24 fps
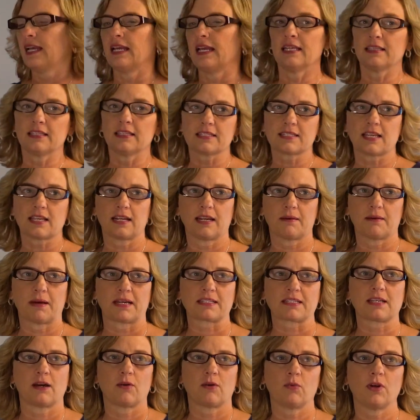in the Sunday
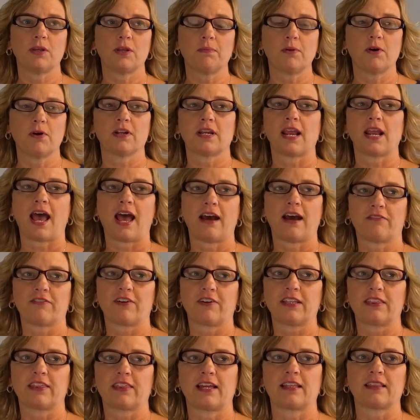basket, we put
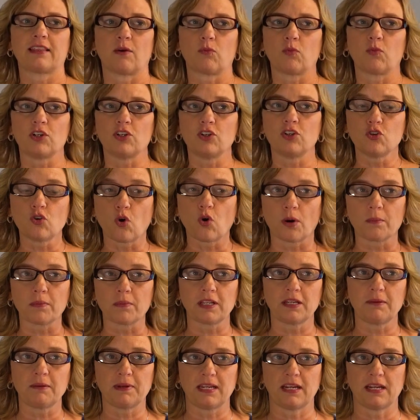everything that would
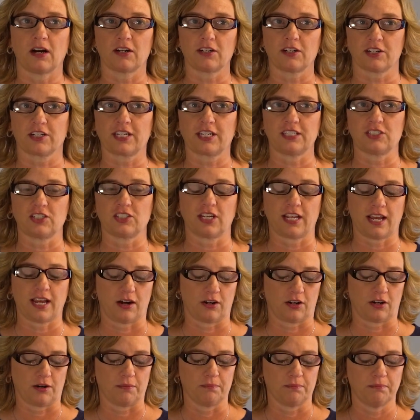normally be on your kitchen
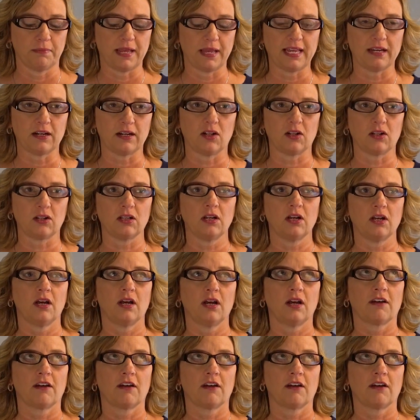counter mail,